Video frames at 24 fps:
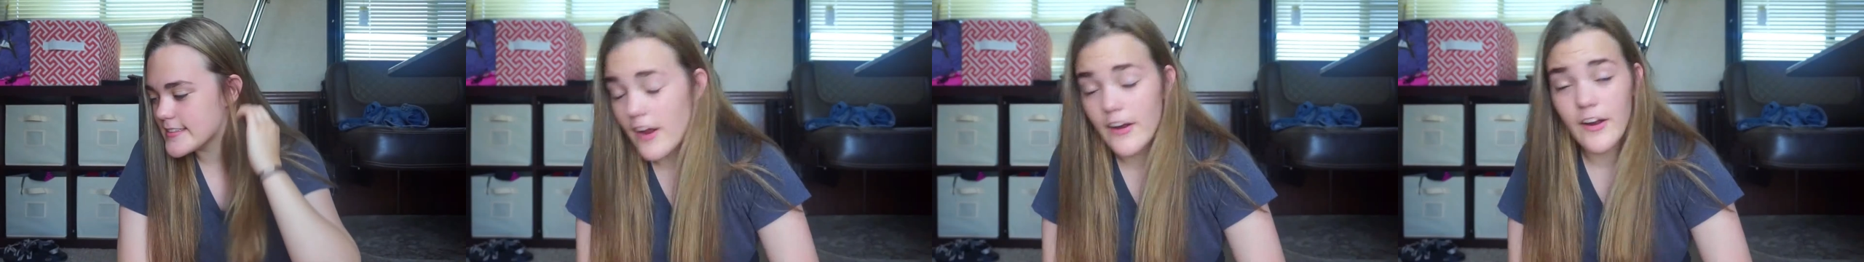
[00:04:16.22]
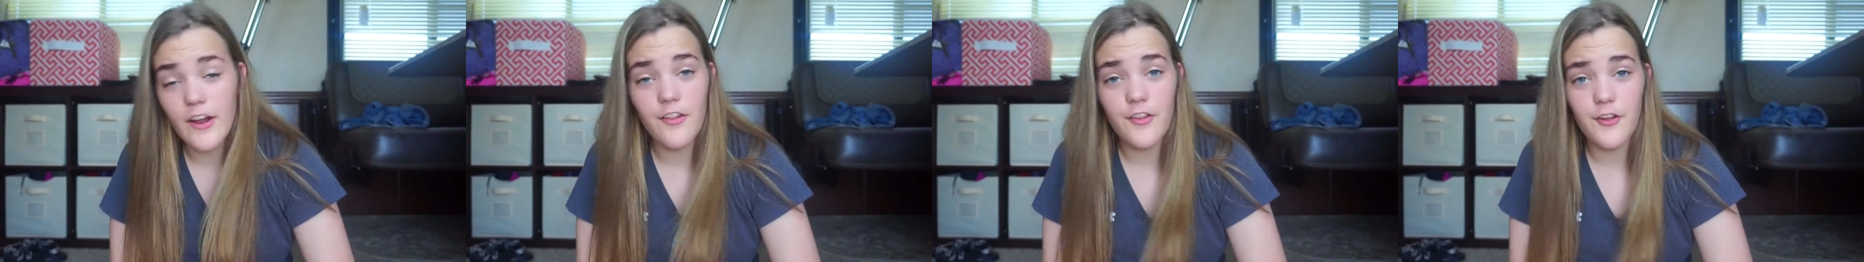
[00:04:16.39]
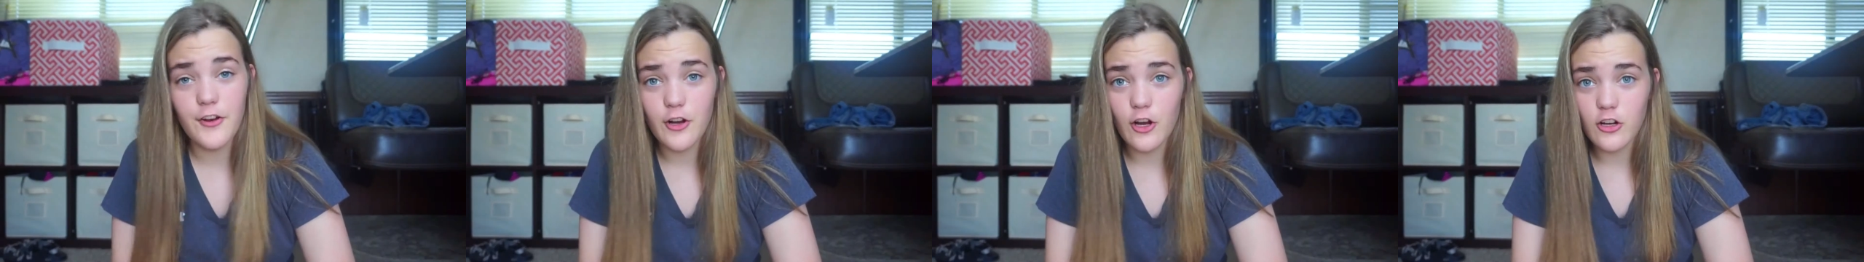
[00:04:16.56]

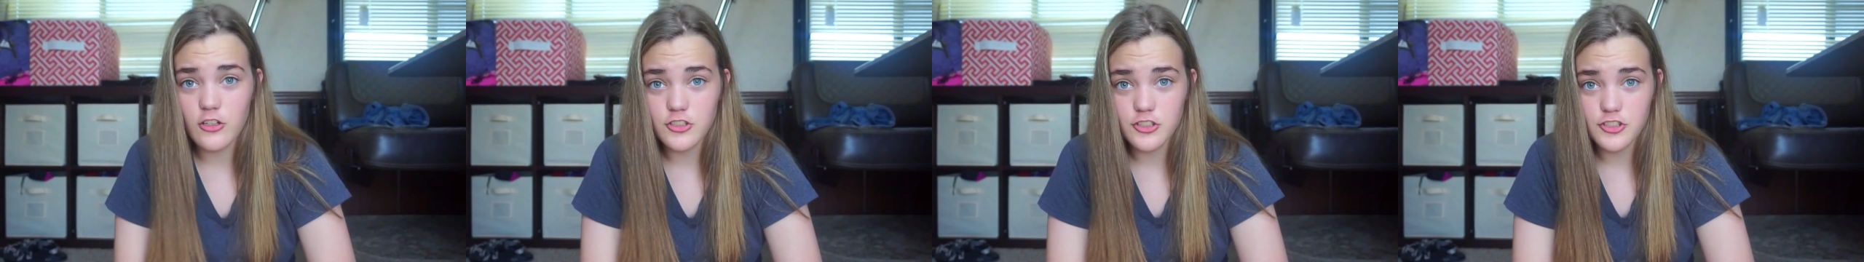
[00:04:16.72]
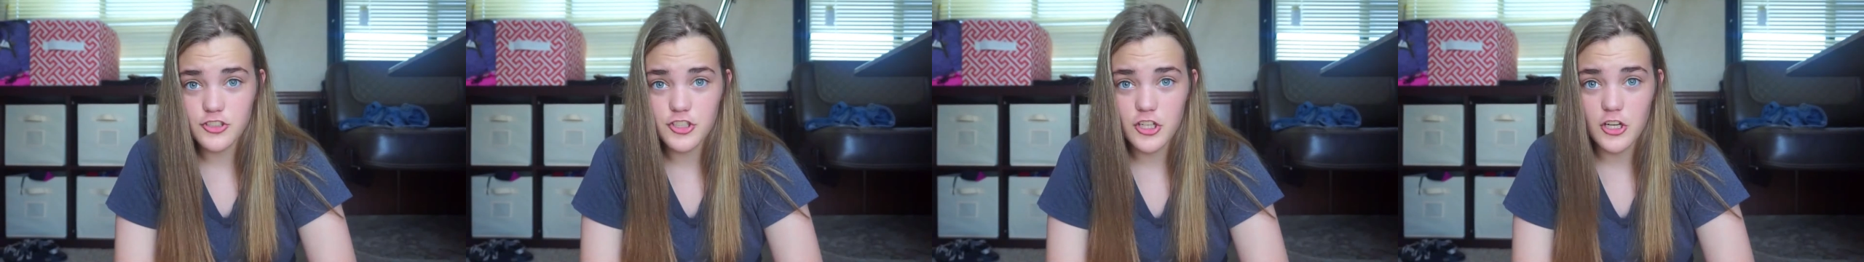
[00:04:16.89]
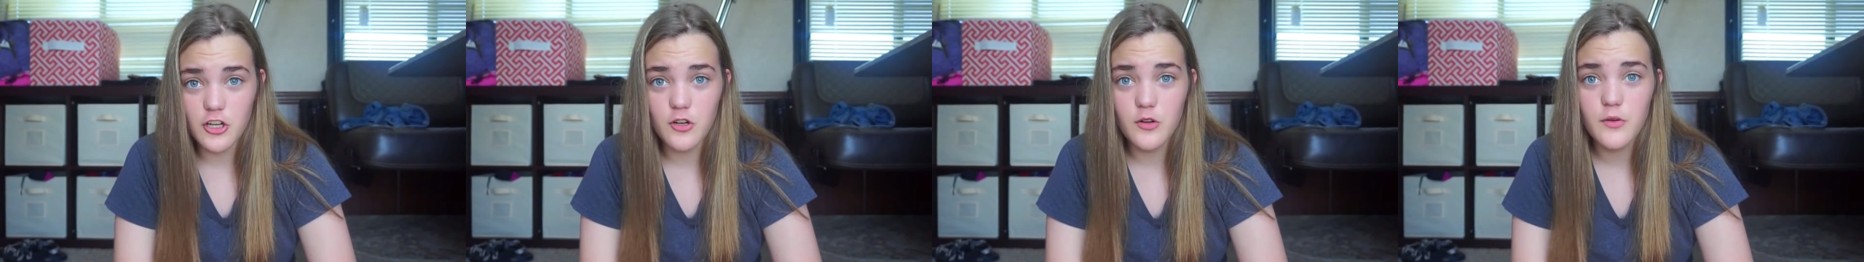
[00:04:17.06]
another doctor
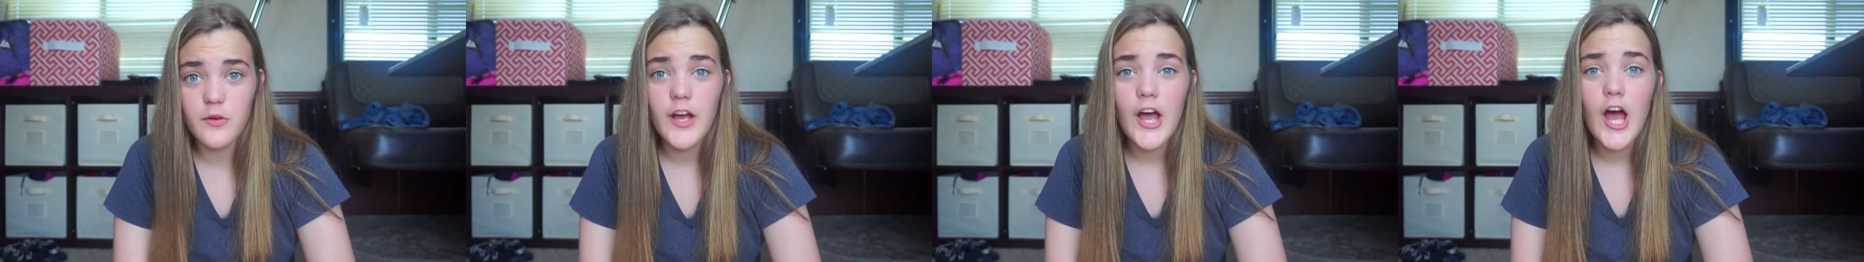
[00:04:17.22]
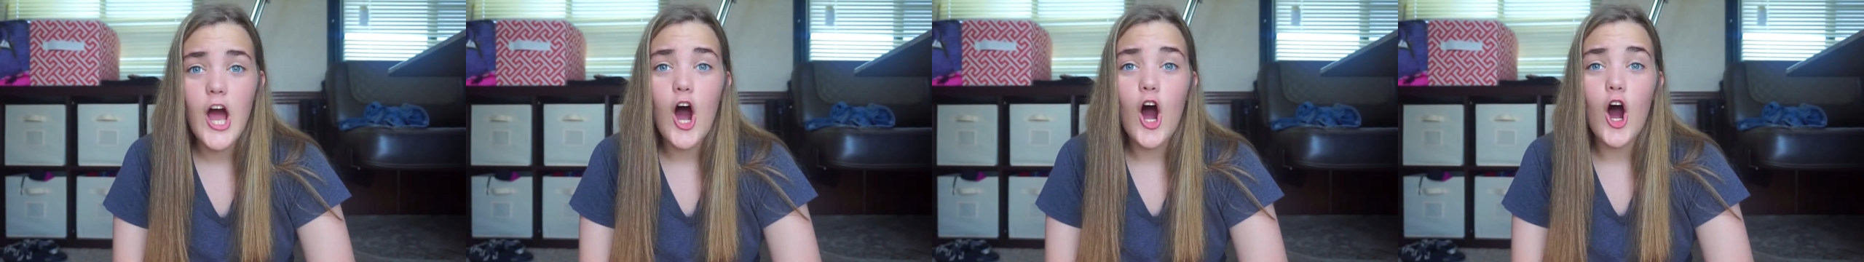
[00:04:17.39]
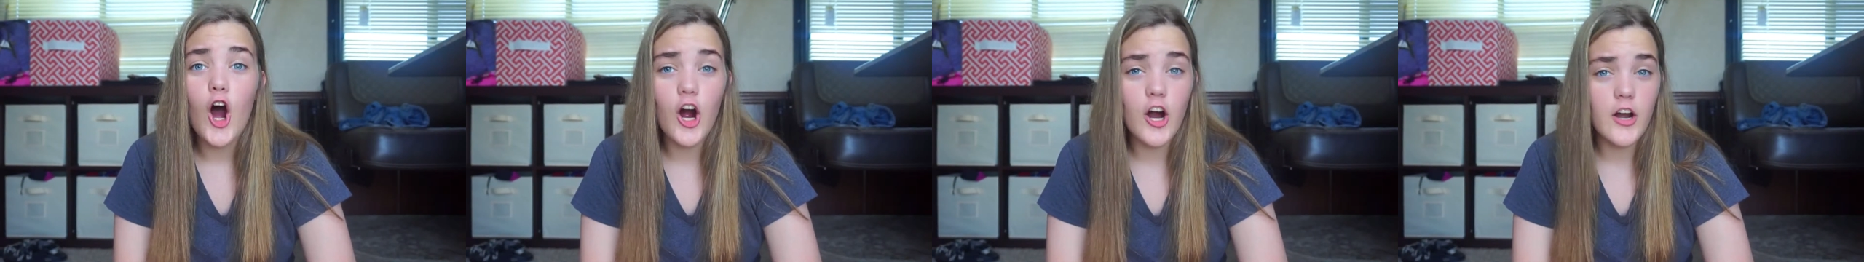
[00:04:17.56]
show,
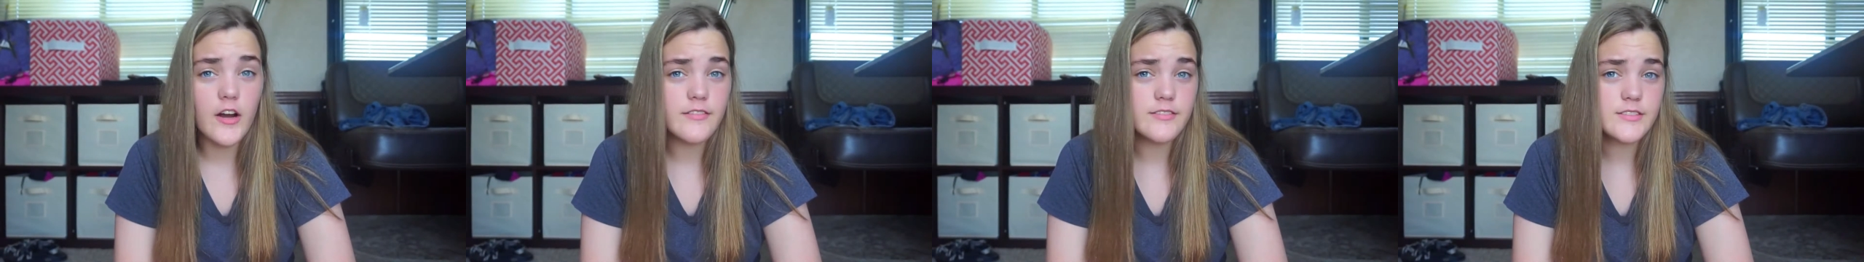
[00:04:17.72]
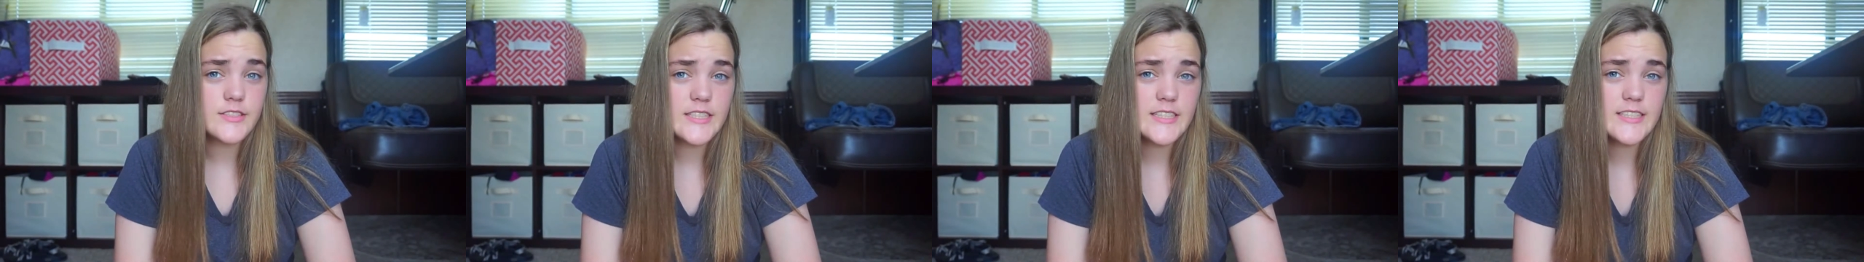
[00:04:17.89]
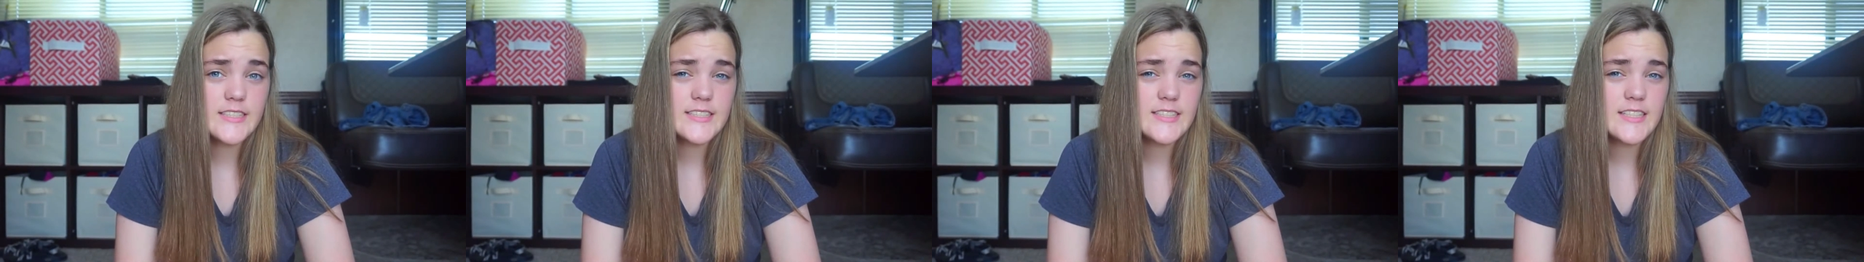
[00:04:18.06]
Hart of
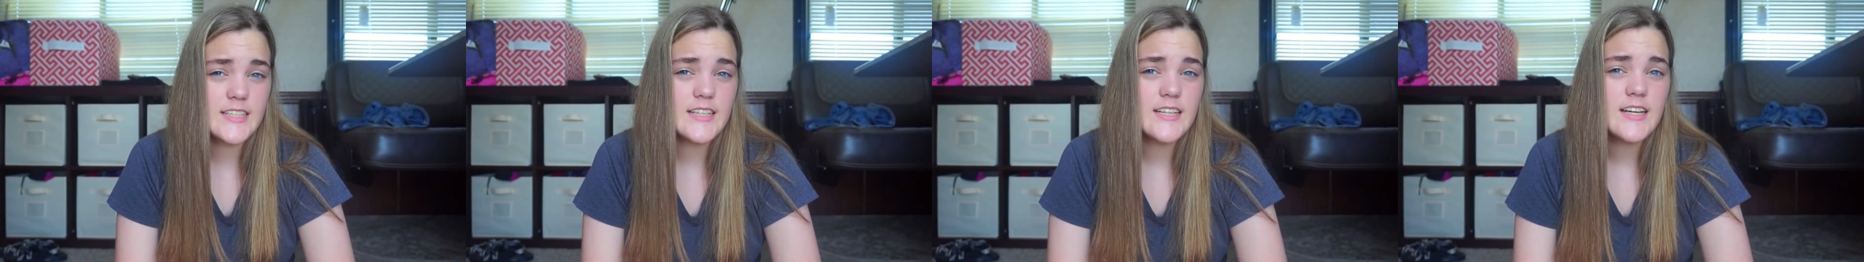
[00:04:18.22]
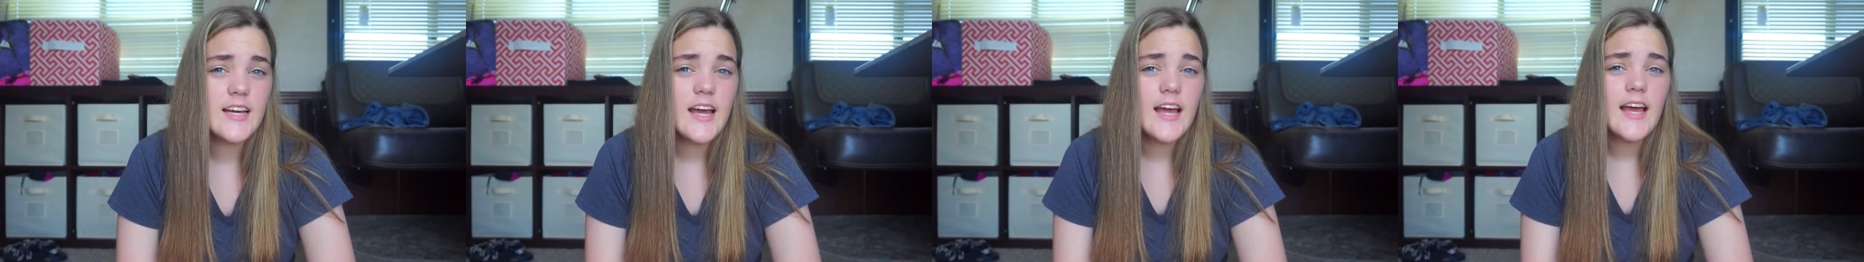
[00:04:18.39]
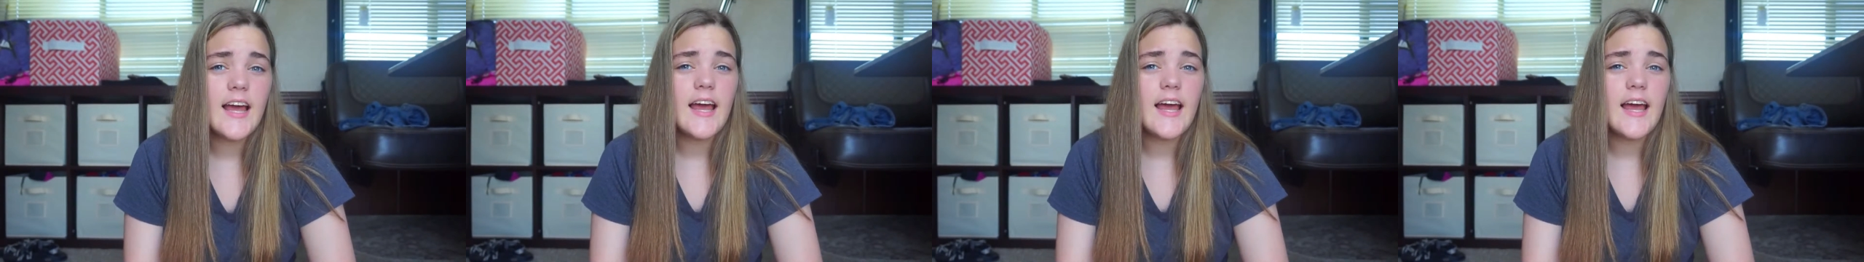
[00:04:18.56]
Dixie.